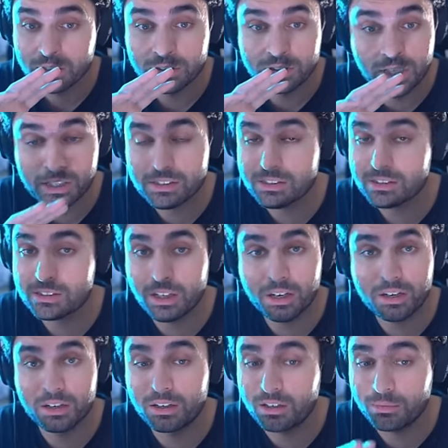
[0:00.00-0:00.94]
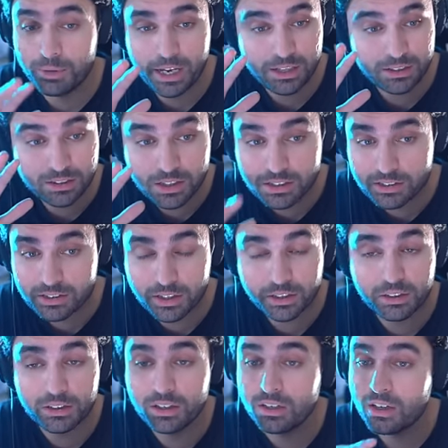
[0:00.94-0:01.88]
This sucker, man, this
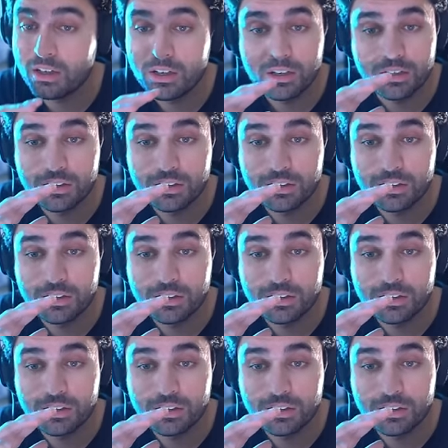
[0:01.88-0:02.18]
sucker